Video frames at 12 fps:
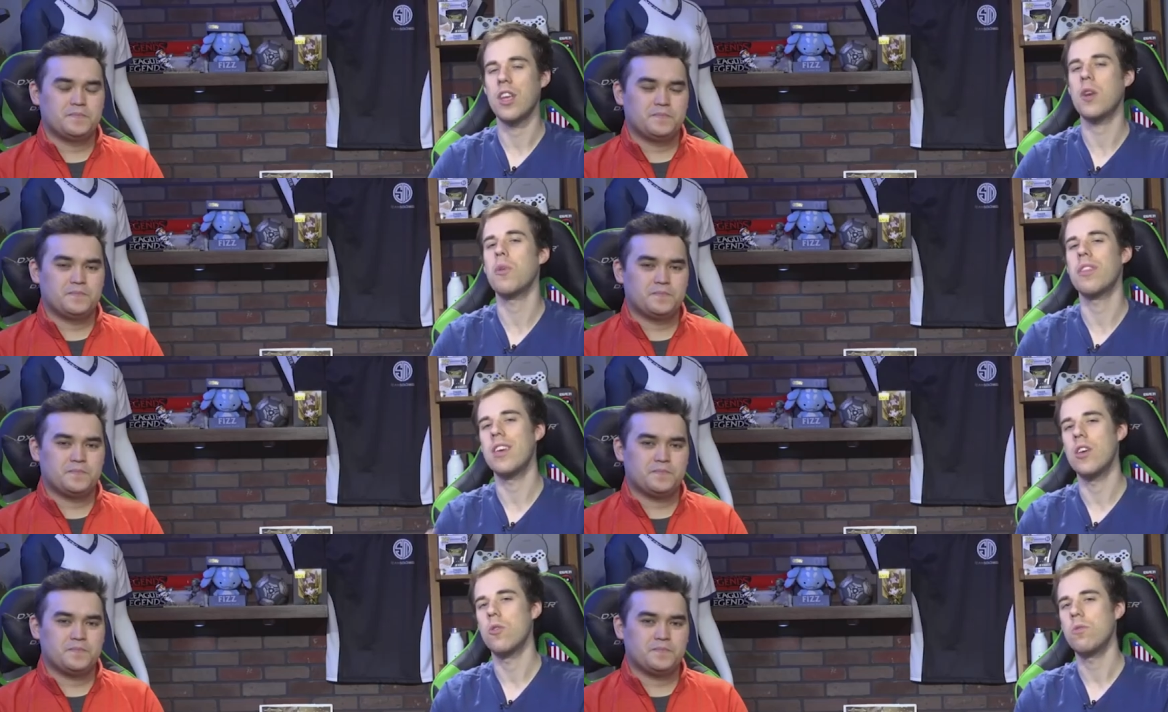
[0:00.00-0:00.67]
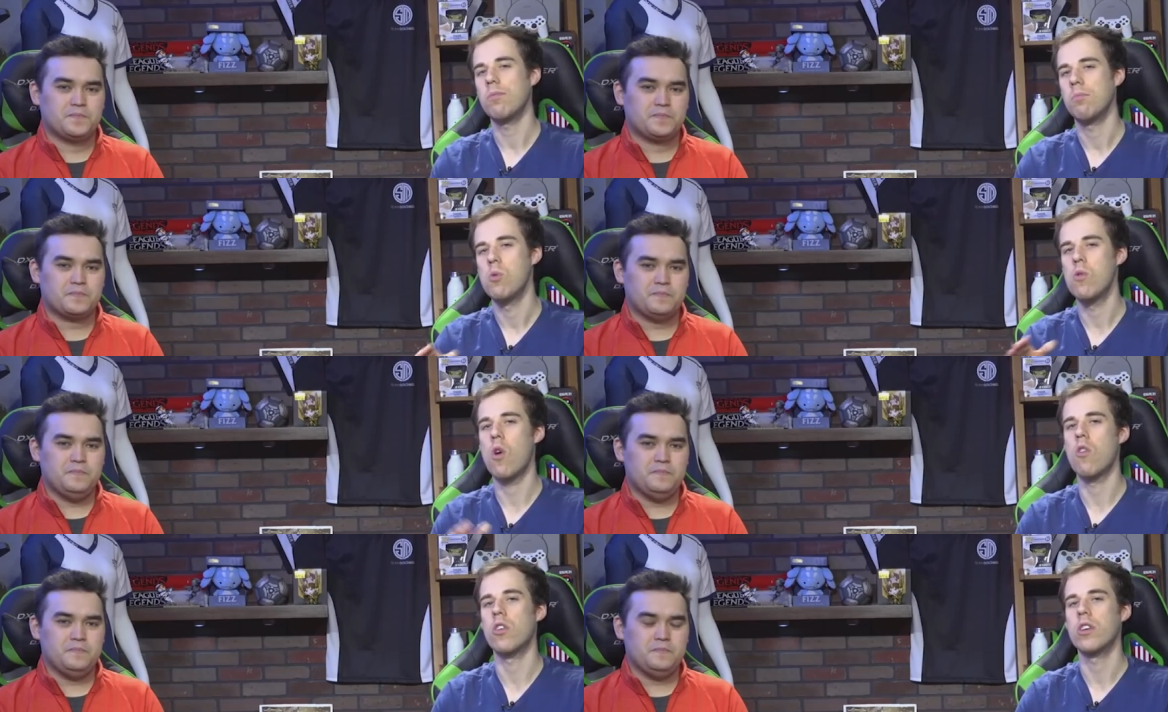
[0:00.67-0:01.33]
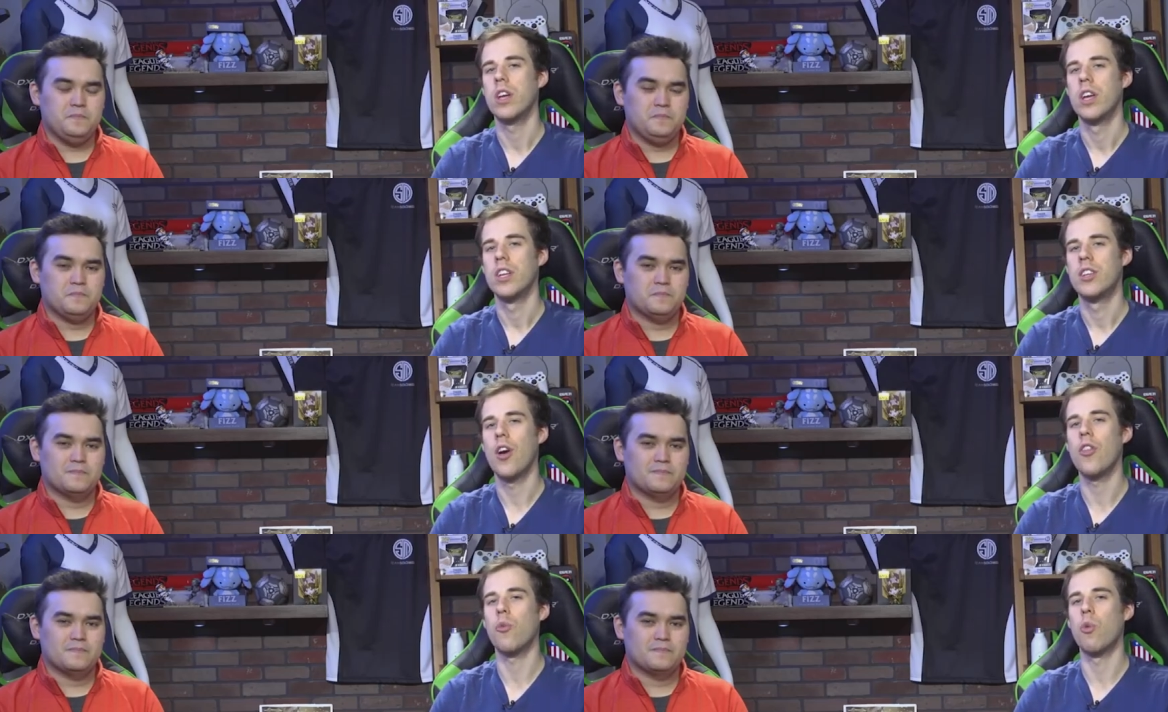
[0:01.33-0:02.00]
Speaker 1: Stick with EU. Move over
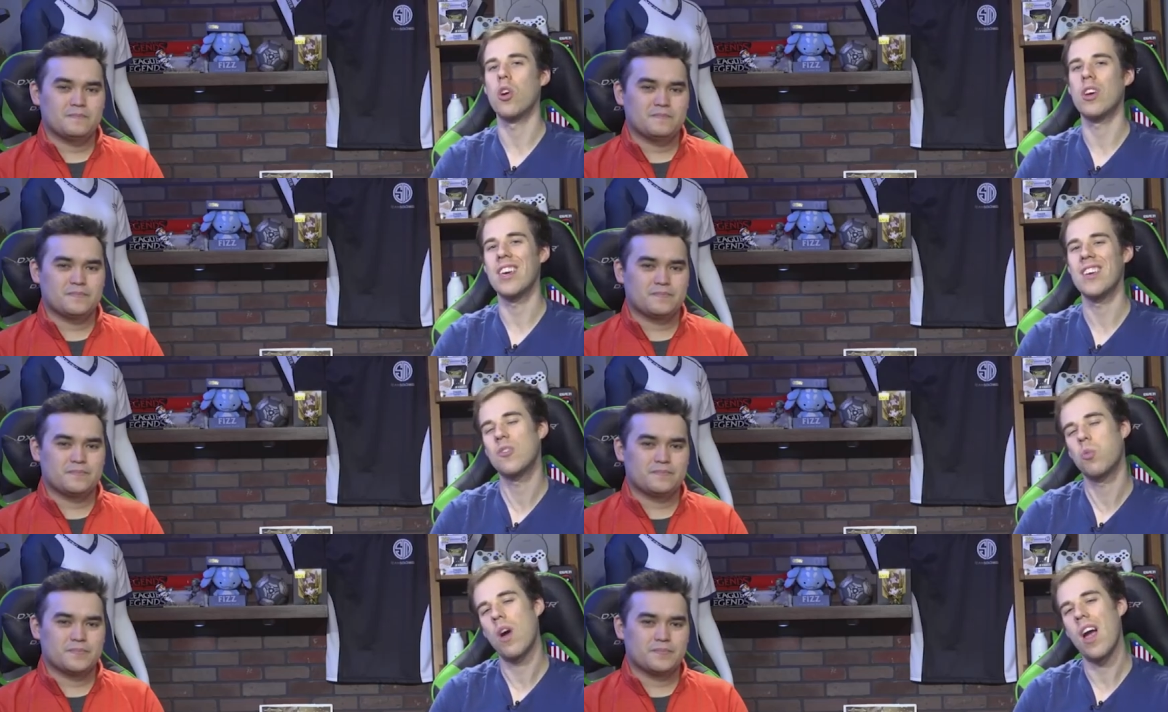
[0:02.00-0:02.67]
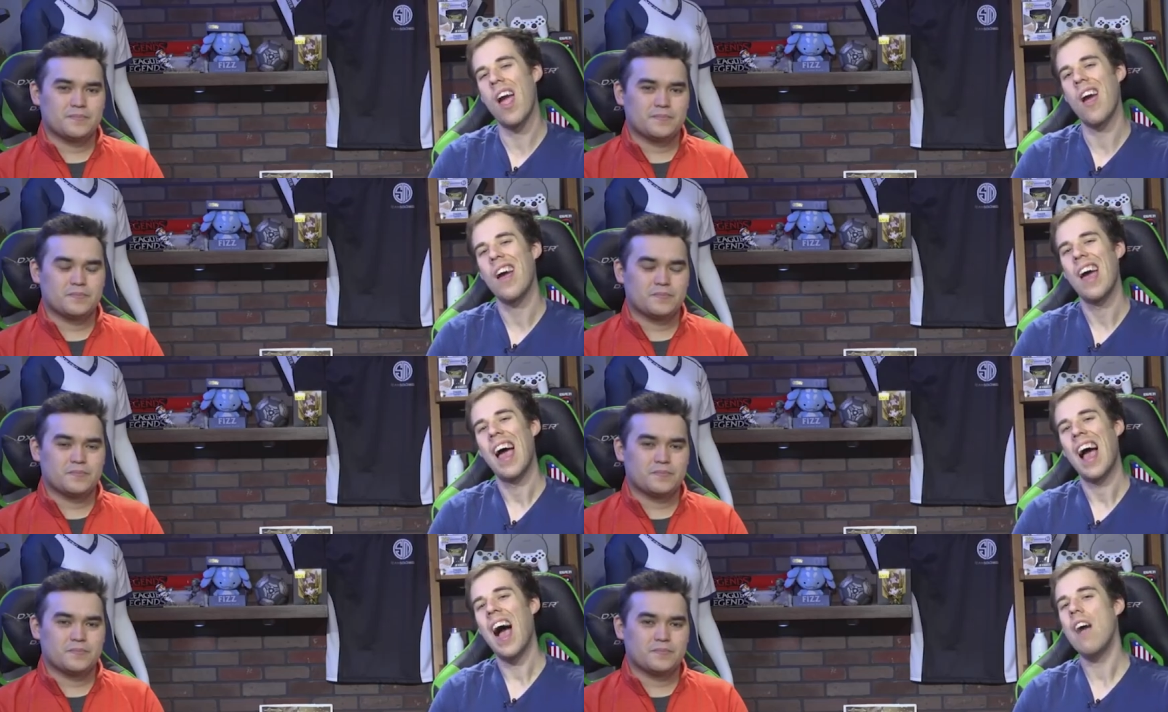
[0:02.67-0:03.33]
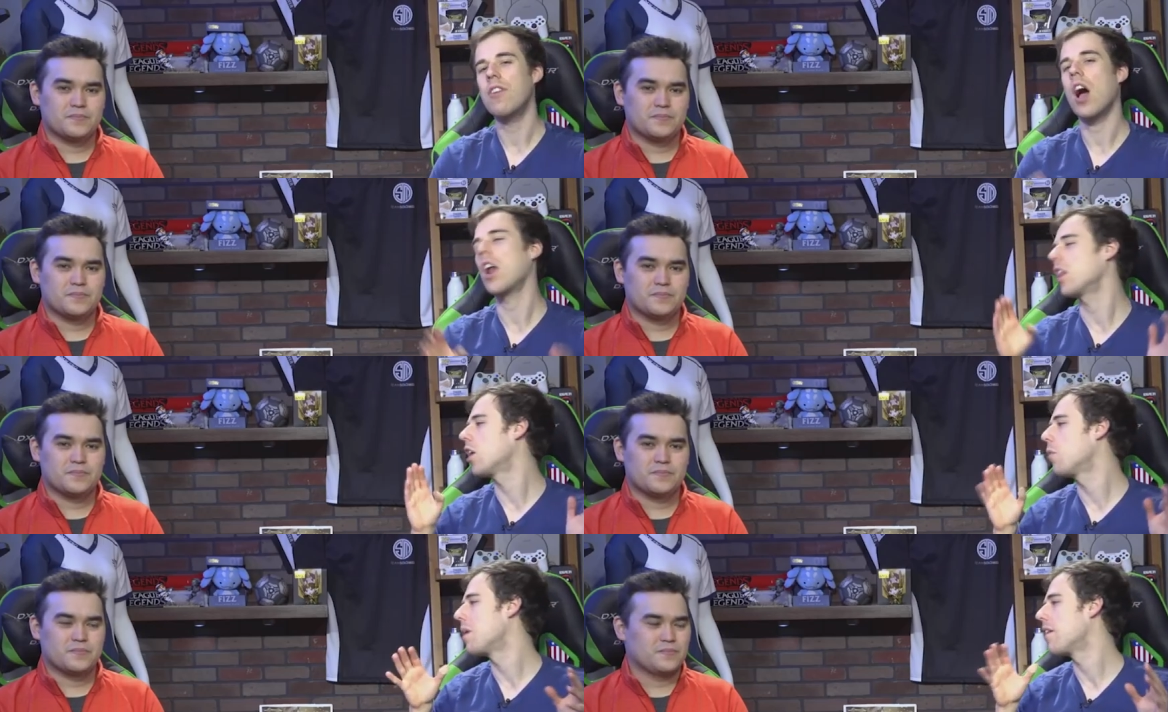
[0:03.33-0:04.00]
to the rookies, where I've got a
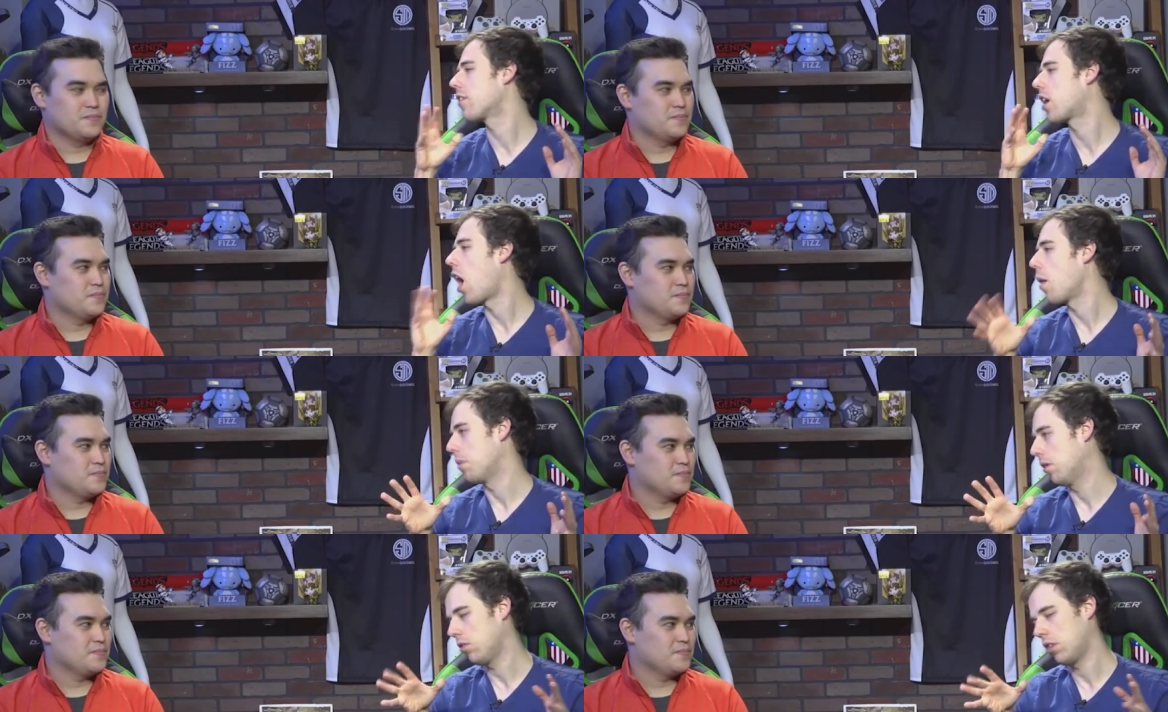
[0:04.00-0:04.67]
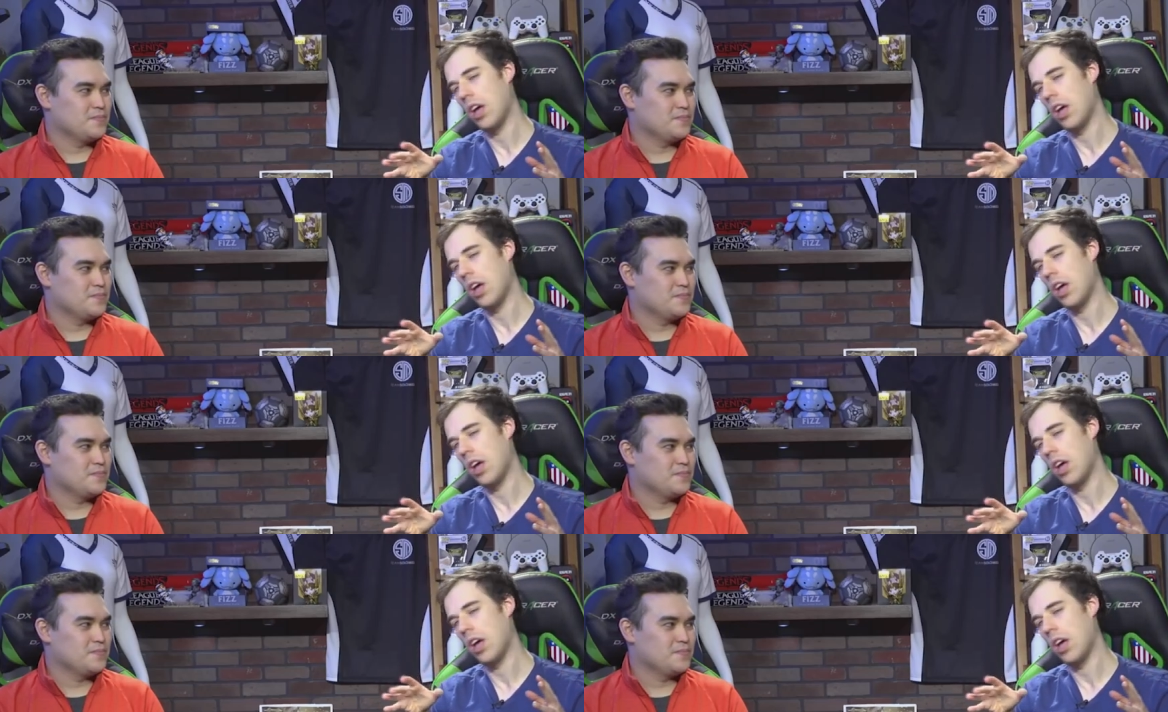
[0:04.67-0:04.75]
little bit of a cop out.